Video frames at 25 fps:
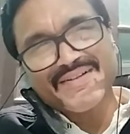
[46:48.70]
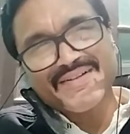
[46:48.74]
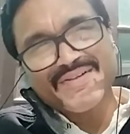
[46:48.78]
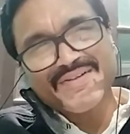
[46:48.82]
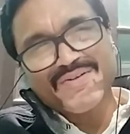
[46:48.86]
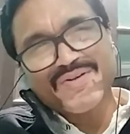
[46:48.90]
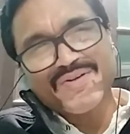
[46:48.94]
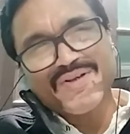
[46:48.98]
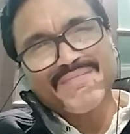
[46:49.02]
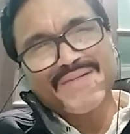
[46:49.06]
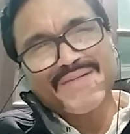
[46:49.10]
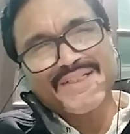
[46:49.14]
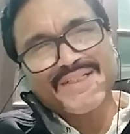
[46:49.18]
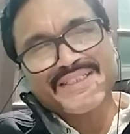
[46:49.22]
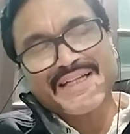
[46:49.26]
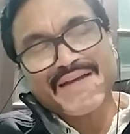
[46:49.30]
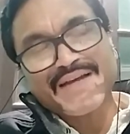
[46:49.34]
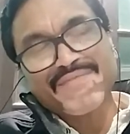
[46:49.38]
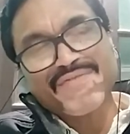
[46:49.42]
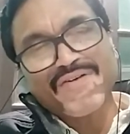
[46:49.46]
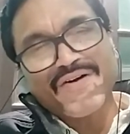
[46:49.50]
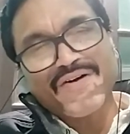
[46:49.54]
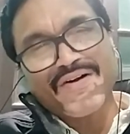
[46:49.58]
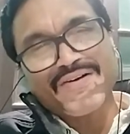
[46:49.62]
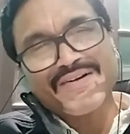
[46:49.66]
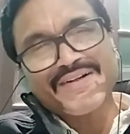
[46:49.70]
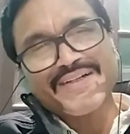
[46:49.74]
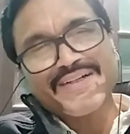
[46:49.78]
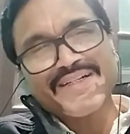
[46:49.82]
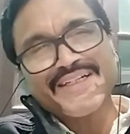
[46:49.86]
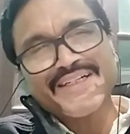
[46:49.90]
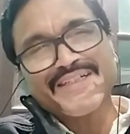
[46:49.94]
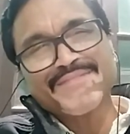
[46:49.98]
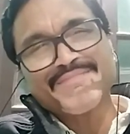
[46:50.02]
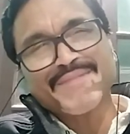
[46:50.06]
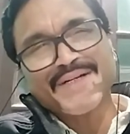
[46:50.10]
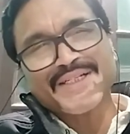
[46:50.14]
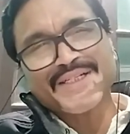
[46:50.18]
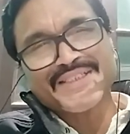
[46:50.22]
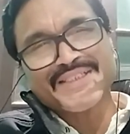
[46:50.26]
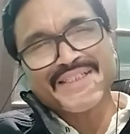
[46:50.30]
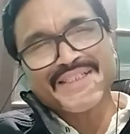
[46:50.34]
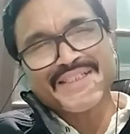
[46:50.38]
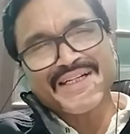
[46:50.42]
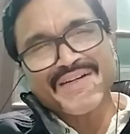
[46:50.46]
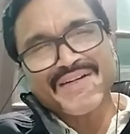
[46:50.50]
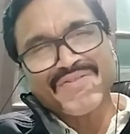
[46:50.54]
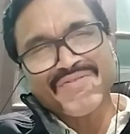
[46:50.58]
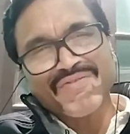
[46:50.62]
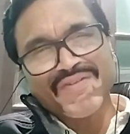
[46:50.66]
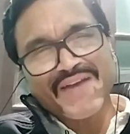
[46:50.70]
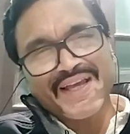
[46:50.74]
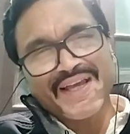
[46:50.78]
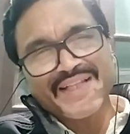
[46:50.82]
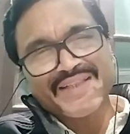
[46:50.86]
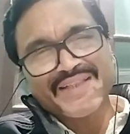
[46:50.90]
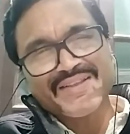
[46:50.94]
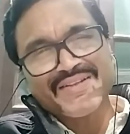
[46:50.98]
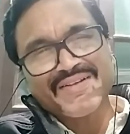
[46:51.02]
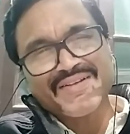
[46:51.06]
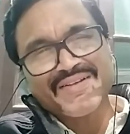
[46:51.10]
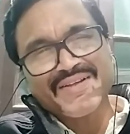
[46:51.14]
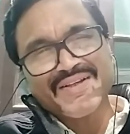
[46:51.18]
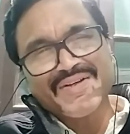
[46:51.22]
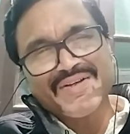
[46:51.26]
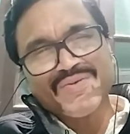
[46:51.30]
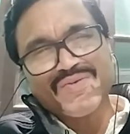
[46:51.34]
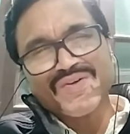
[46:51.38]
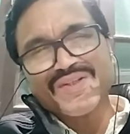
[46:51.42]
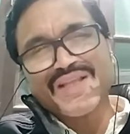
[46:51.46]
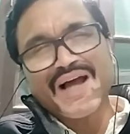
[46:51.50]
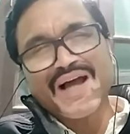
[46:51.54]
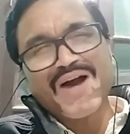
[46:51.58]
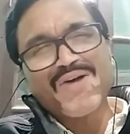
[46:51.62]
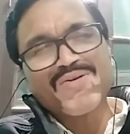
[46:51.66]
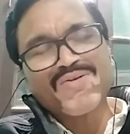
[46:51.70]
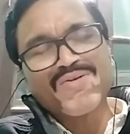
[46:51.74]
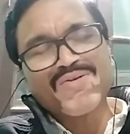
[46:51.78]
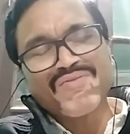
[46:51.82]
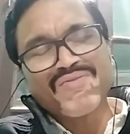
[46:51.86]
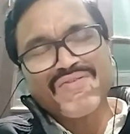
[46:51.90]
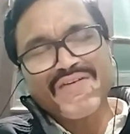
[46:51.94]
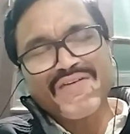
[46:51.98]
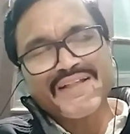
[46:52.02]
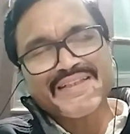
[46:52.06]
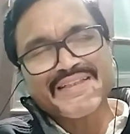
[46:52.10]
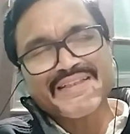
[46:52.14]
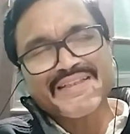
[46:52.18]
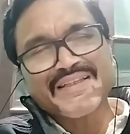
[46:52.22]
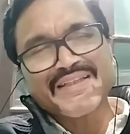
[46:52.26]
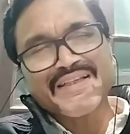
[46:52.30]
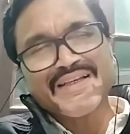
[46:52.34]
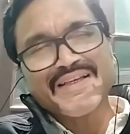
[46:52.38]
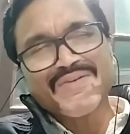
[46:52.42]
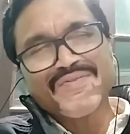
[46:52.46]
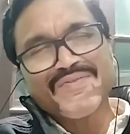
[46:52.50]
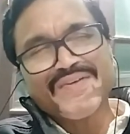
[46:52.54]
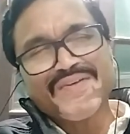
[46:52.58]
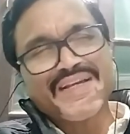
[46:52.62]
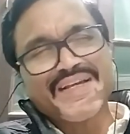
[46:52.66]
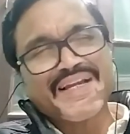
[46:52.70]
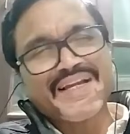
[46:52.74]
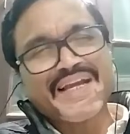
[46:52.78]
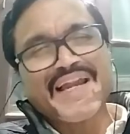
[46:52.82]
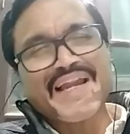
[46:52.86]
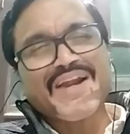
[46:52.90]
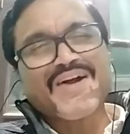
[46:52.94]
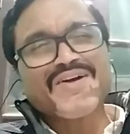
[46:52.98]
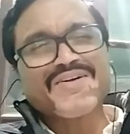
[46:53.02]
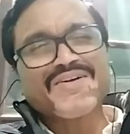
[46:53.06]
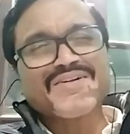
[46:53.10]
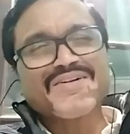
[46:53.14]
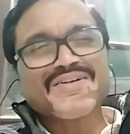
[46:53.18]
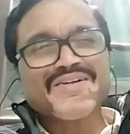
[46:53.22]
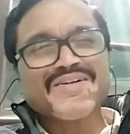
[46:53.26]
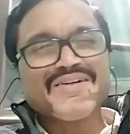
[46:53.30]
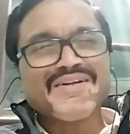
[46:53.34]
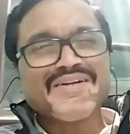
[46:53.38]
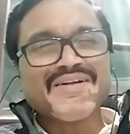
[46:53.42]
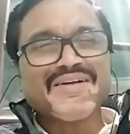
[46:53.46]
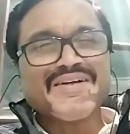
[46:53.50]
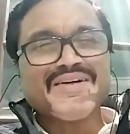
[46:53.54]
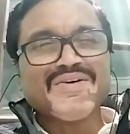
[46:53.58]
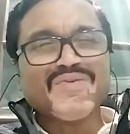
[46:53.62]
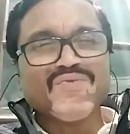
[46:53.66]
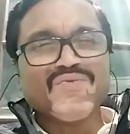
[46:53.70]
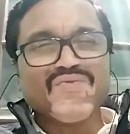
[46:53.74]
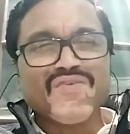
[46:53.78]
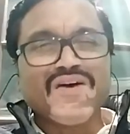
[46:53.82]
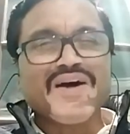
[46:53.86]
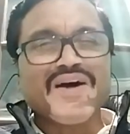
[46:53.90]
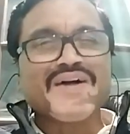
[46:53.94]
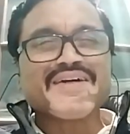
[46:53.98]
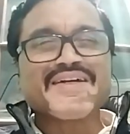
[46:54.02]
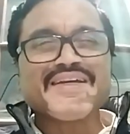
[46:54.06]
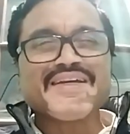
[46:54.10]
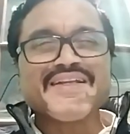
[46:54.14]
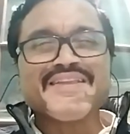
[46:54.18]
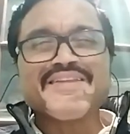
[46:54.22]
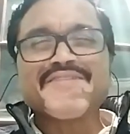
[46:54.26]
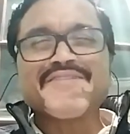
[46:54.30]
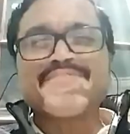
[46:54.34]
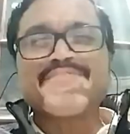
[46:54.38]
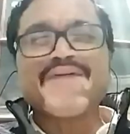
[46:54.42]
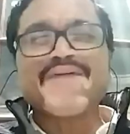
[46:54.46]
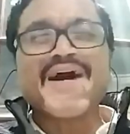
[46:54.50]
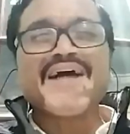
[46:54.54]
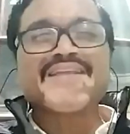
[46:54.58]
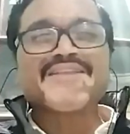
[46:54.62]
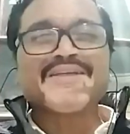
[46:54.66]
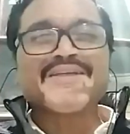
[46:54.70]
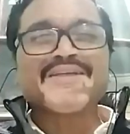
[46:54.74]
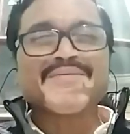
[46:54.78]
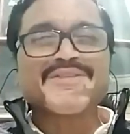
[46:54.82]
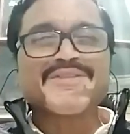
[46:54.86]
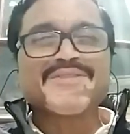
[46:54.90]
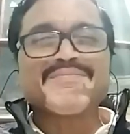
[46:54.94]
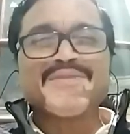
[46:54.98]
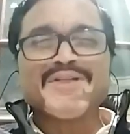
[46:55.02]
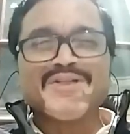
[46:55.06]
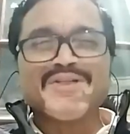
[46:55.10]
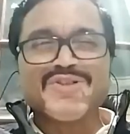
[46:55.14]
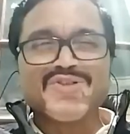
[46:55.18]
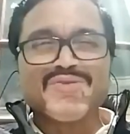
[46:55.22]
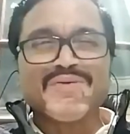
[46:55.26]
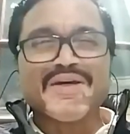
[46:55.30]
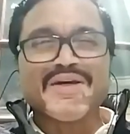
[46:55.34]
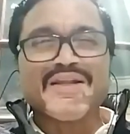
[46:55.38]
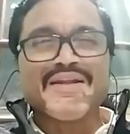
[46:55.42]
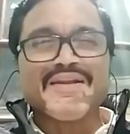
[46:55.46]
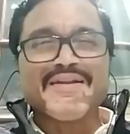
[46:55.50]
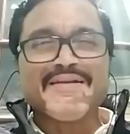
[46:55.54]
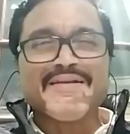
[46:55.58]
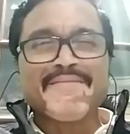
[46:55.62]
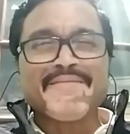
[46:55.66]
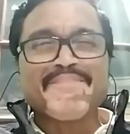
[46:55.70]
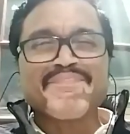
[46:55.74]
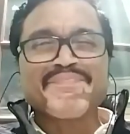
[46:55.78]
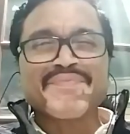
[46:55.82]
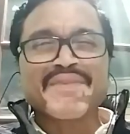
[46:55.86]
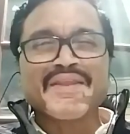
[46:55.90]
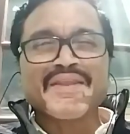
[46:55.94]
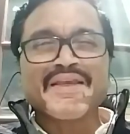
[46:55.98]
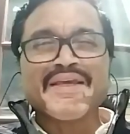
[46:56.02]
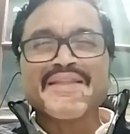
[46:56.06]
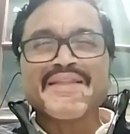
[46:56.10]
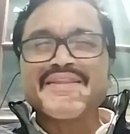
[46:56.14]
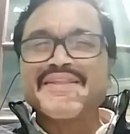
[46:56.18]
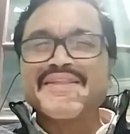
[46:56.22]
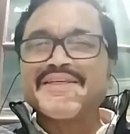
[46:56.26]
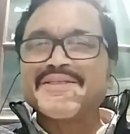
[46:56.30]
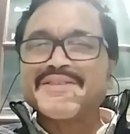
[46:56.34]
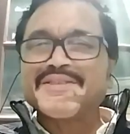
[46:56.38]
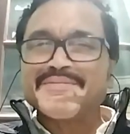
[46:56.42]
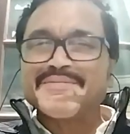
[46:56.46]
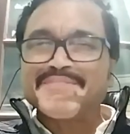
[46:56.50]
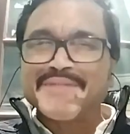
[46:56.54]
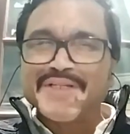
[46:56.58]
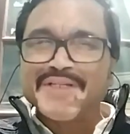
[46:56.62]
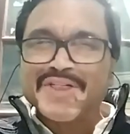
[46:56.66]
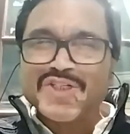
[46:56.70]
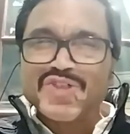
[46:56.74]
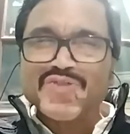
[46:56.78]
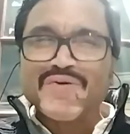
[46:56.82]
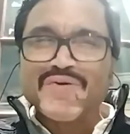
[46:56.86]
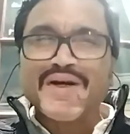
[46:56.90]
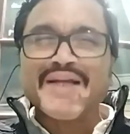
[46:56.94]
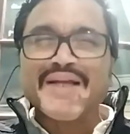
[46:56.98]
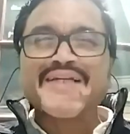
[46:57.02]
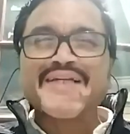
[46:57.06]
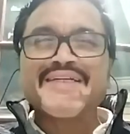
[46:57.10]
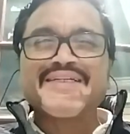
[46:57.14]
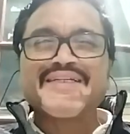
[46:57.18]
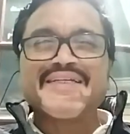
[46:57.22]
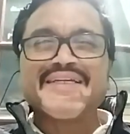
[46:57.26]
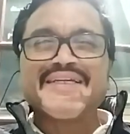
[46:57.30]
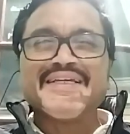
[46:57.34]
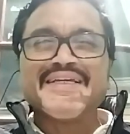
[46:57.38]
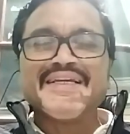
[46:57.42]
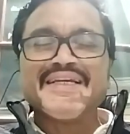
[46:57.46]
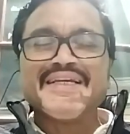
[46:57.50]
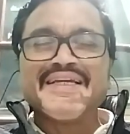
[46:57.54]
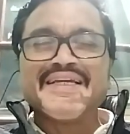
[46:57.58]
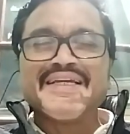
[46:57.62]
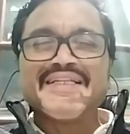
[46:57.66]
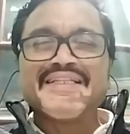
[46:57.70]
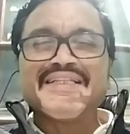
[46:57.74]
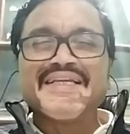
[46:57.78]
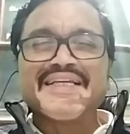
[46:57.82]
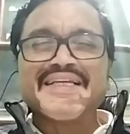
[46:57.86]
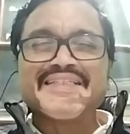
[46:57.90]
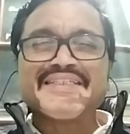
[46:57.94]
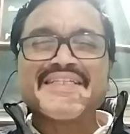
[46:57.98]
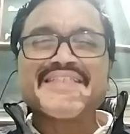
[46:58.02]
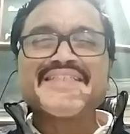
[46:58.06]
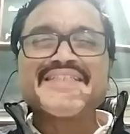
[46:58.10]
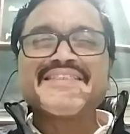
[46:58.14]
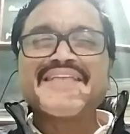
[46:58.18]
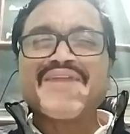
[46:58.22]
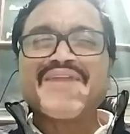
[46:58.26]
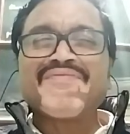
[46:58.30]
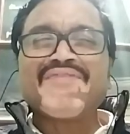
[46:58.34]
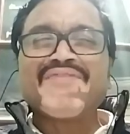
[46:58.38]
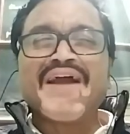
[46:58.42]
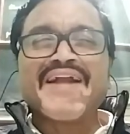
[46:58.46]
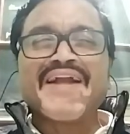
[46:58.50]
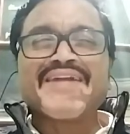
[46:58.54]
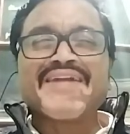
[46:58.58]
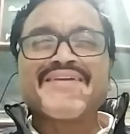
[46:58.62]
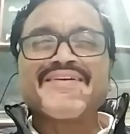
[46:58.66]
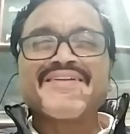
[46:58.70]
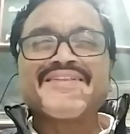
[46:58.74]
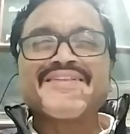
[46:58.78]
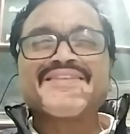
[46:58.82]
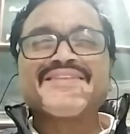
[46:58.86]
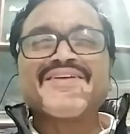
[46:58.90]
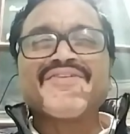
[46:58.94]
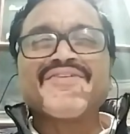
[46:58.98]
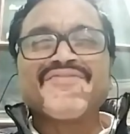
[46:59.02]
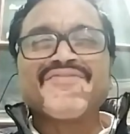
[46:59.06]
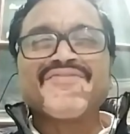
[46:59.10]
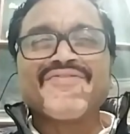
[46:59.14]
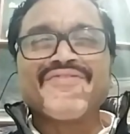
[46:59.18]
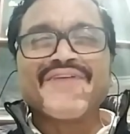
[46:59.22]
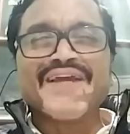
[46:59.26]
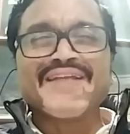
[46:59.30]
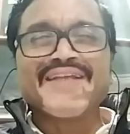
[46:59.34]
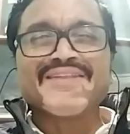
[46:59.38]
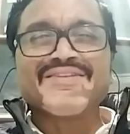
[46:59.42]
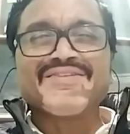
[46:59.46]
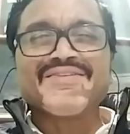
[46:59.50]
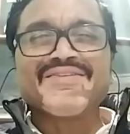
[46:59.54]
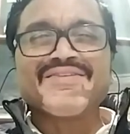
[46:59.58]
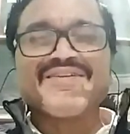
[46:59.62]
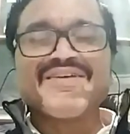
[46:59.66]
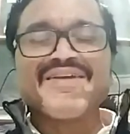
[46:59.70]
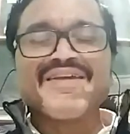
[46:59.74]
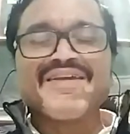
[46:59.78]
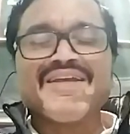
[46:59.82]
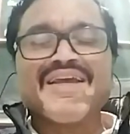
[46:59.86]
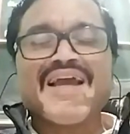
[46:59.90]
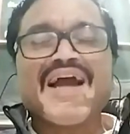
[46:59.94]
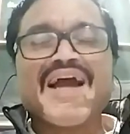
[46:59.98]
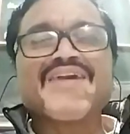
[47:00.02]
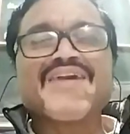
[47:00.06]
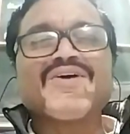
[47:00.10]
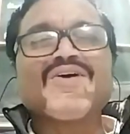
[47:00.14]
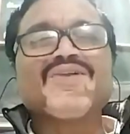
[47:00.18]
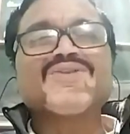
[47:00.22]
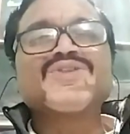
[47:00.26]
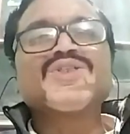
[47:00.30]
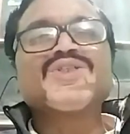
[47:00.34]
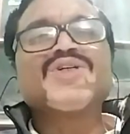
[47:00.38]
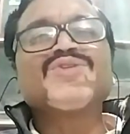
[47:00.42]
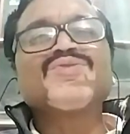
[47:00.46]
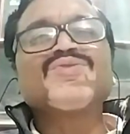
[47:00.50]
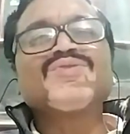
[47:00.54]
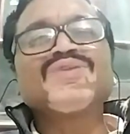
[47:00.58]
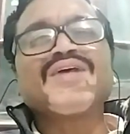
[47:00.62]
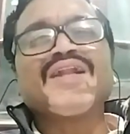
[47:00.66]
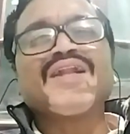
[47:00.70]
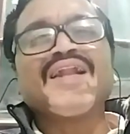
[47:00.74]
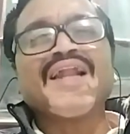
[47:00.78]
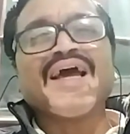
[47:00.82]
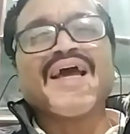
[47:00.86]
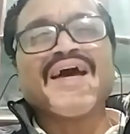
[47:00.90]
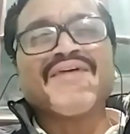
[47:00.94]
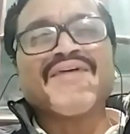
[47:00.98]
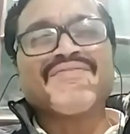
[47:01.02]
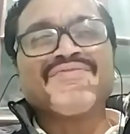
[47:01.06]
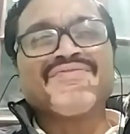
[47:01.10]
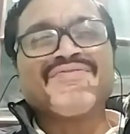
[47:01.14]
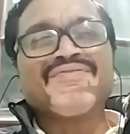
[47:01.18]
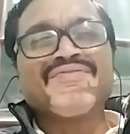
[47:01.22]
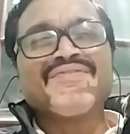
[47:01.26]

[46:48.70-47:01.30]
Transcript: We must have 100% faith. Without faith, we cannot walk in the path of spiritual. In this spirituality, the essential factor is the faith and also to the love.